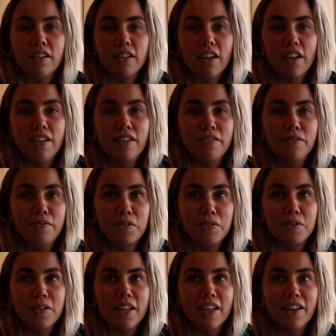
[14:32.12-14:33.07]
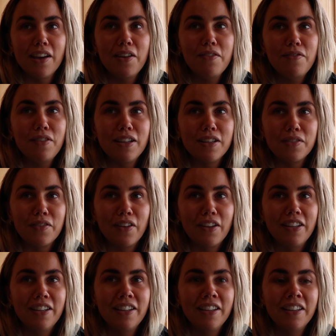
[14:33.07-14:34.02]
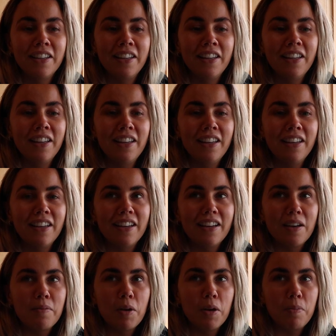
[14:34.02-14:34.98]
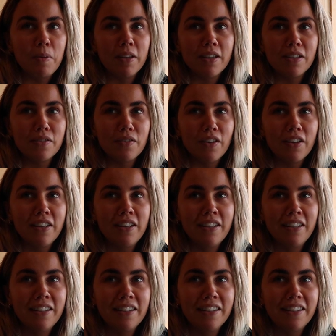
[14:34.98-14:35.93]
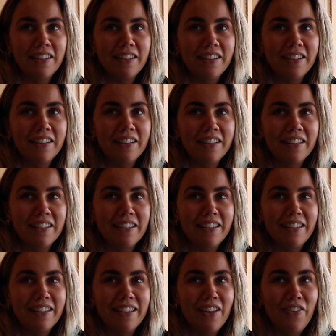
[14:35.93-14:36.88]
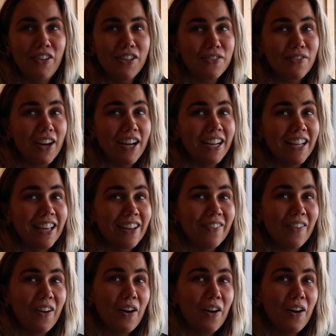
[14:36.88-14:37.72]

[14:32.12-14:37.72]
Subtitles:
gonna go. We'll see. Hopefully it's fine. I'm hoping it's fine. If it's raining